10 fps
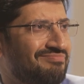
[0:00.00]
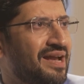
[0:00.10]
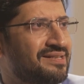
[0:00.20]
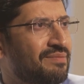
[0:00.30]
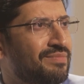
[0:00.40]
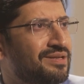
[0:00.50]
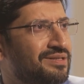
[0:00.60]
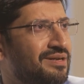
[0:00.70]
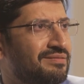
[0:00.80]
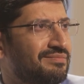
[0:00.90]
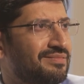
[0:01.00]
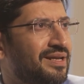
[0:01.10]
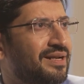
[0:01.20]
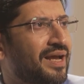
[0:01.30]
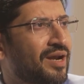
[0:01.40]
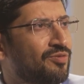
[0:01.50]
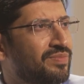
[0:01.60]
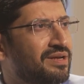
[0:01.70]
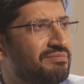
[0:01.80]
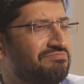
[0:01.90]
as I mentioned, there cannot
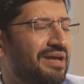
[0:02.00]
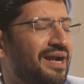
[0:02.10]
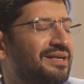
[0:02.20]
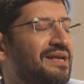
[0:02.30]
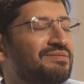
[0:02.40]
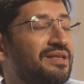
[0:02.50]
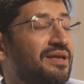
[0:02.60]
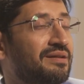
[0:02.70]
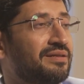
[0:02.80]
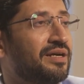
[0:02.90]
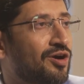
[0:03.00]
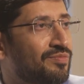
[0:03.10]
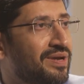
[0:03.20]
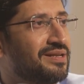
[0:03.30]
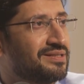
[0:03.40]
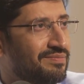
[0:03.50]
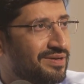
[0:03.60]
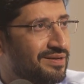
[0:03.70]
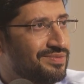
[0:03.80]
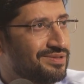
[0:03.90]
be, at times there need not be any
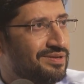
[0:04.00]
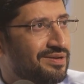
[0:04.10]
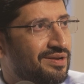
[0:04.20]
symptoms,